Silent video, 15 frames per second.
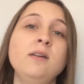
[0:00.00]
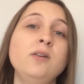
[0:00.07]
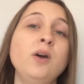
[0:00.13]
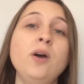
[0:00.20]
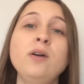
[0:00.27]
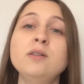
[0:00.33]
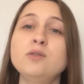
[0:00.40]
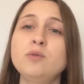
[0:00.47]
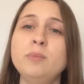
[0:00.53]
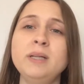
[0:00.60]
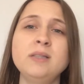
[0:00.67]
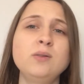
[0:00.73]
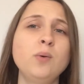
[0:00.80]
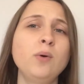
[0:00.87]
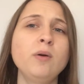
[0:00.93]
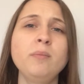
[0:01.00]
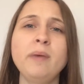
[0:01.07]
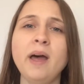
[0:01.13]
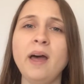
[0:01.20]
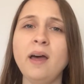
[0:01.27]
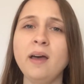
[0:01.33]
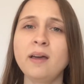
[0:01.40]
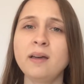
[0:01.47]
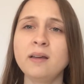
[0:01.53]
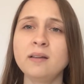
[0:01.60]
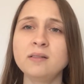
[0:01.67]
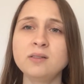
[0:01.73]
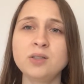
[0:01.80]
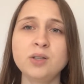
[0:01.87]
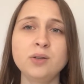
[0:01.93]
Curtains will be torn back
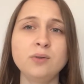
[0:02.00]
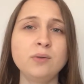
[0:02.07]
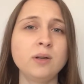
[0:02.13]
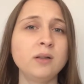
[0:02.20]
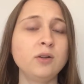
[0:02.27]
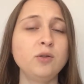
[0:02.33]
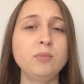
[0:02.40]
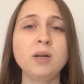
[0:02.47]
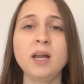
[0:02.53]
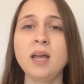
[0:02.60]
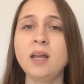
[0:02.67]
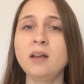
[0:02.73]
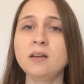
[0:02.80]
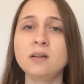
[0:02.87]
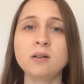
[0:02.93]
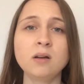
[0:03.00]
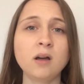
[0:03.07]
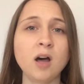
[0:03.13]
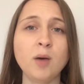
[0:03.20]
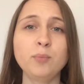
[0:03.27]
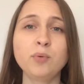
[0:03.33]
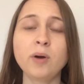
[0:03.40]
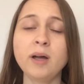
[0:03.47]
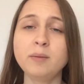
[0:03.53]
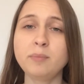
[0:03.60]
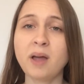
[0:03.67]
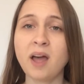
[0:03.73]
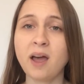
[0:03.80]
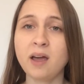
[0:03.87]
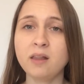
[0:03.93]
to illuminate upright
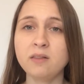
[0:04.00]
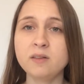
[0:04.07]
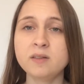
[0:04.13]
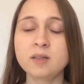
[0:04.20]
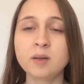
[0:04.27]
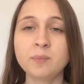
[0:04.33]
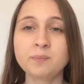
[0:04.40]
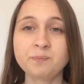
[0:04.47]
paths.